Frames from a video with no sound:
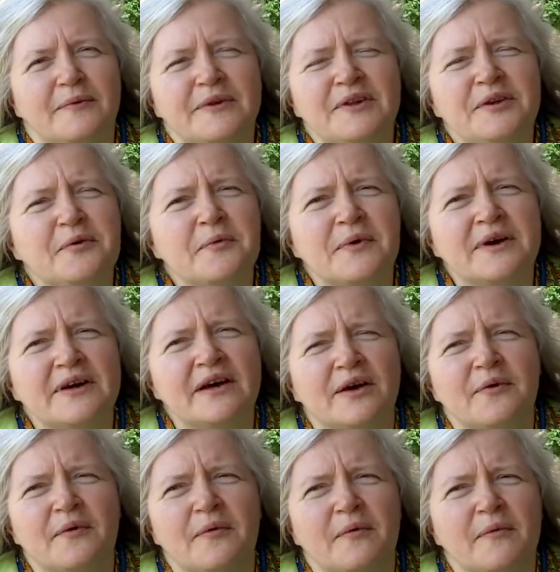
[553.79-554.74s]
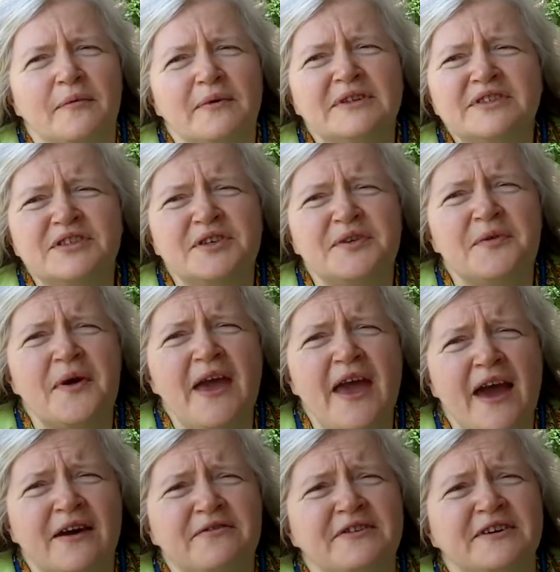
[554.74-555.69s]
when you want, once you
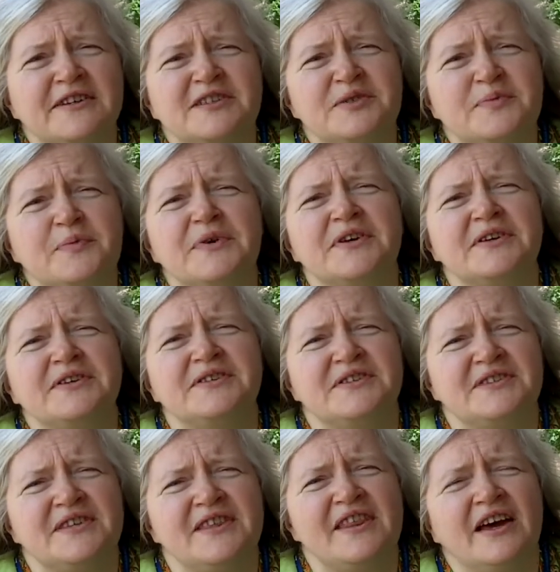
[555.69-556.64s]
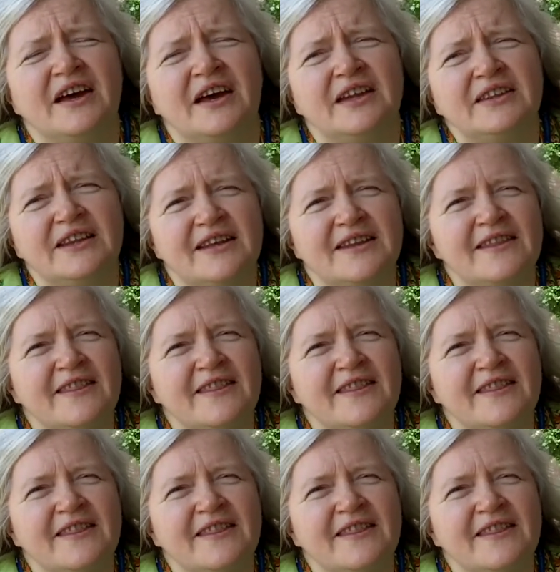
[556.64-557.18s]
have experienced that